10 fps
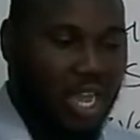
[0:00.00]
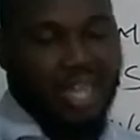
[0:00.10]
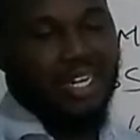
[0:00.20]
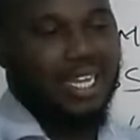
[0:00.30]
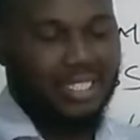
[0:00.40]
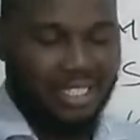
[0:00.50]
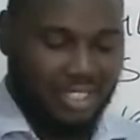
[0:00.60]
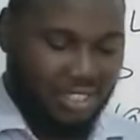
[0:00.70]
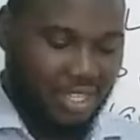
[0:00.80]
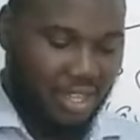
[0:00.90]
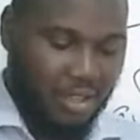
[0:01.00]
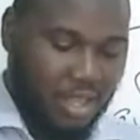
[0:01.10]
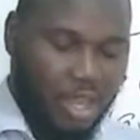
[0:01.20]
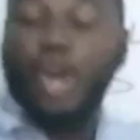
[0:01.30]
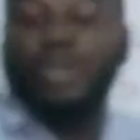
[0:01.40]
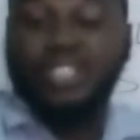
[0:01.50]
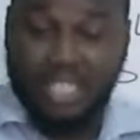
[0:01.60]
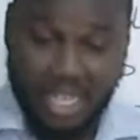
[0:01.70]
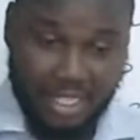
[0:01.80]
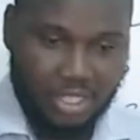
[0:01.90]
and that is the
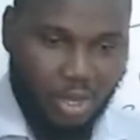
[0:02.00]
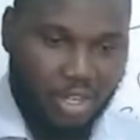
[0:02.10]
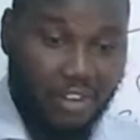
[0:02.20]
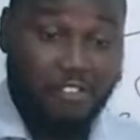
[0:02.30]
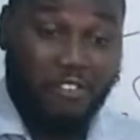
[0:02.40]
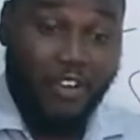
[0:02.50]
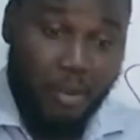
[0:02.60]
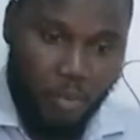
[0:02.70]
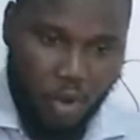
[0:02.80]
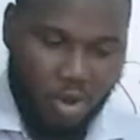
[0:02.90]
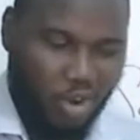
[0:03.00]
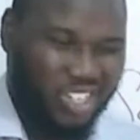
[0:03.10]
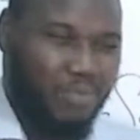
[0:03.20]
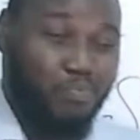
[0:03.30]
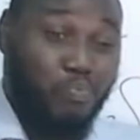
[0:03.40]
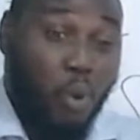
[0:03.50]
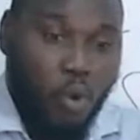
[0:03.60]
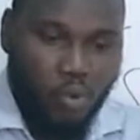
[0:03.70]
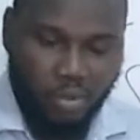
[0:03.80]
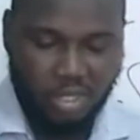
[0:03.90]
content or the framework or the
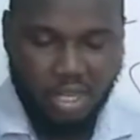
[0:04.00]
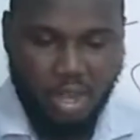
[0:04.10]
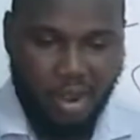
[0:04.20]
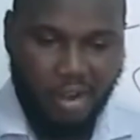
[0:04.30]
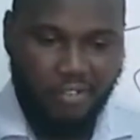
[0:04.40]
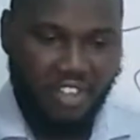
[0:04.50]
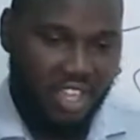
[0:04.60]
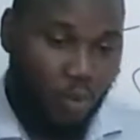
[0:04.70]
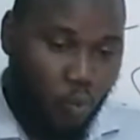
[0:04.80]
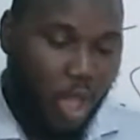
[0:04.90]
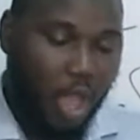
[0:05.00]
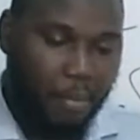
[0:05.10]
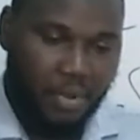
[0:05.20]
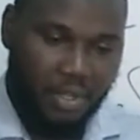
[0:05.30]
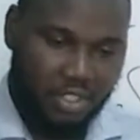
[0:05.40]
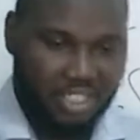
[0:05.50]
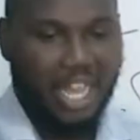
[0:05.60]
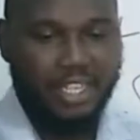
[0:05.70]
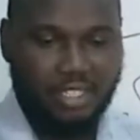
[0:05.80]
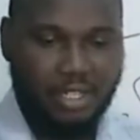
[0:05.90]
bone of a
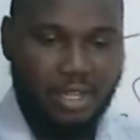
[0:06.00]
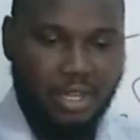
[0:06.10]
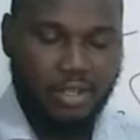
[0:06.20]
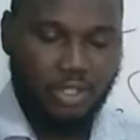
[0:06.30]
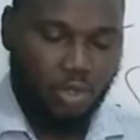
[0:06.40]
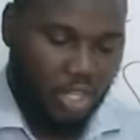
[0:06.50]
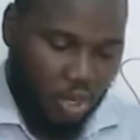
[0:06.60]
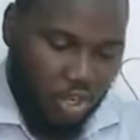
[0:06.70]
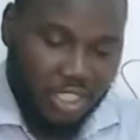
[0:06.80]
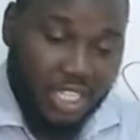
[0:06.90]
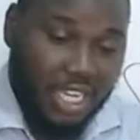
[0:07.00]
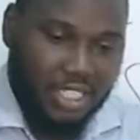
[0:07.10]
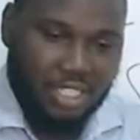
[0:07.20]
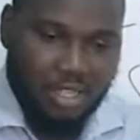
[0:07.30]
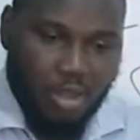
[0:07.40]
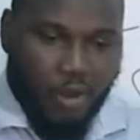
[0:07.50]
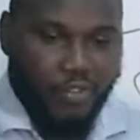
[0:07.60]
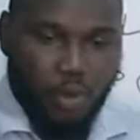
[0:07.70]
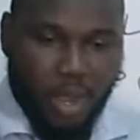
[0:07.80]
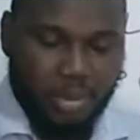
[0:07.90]
website. So the content
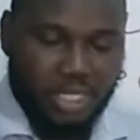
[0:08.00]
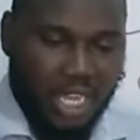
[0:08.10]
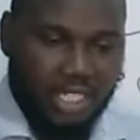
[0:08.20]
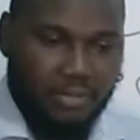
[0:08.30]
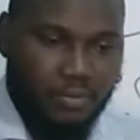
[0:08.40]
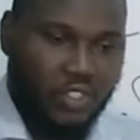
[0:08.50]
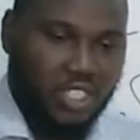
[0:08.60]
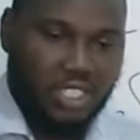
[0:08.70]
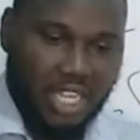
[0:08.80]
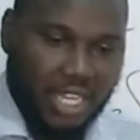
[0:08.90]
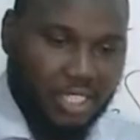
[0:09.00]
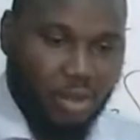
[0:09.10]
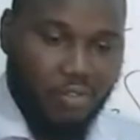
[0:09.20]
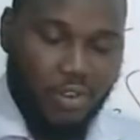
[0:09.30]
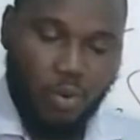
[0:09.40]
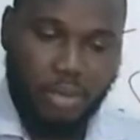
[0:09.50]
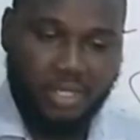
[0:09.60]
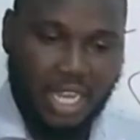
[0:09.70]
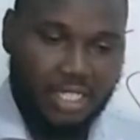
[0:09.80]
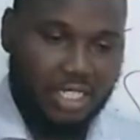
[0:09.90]
of the website, the text of the
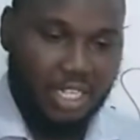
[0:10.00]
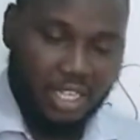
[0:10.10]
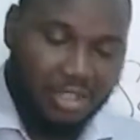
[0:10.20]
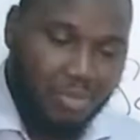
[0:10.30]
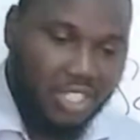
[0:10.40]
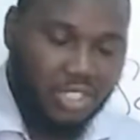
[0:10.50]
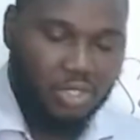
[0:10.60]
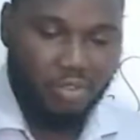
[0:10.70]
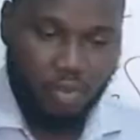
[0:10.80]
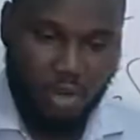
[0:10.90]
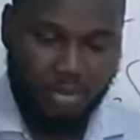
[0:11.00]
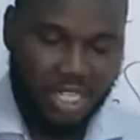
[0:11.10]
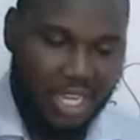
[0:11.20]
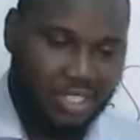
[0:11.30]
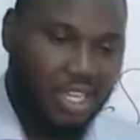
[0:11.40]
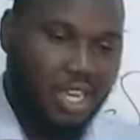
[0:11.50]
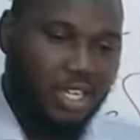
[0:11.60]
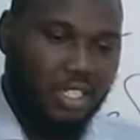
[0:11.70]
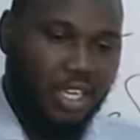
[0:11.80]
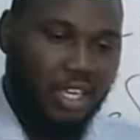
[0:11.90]
website, the images of the website,
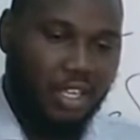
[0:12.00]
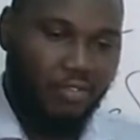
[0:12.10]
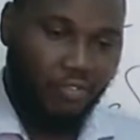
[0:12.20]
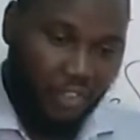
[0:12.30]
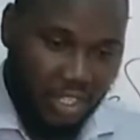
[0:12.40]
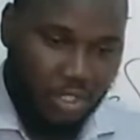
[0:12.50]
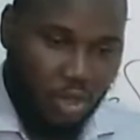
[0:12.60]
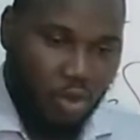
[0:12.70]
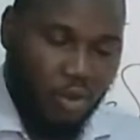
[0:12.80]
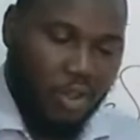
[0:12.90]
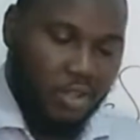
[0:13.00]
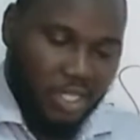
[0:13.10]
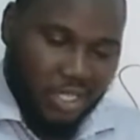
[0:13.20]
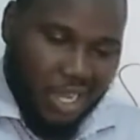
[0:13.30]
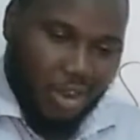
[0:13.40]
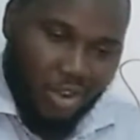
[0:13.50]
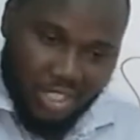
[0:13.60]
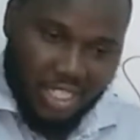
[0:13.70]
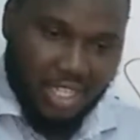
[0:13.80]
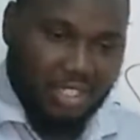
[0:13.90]
the video
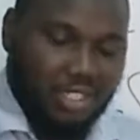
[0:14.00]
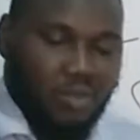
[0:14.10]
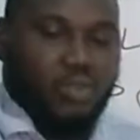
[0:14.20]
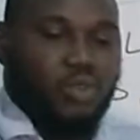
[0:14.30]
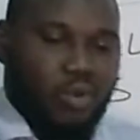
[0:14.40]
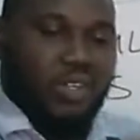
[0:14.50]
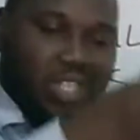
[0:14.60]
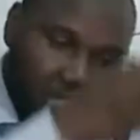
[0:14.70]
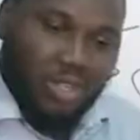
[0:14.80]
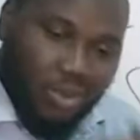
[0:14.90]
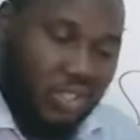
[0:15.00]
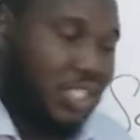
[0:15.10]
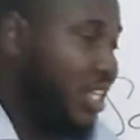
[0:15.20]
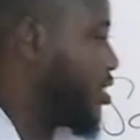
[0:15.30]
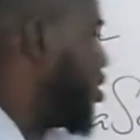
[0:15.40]
content. So this content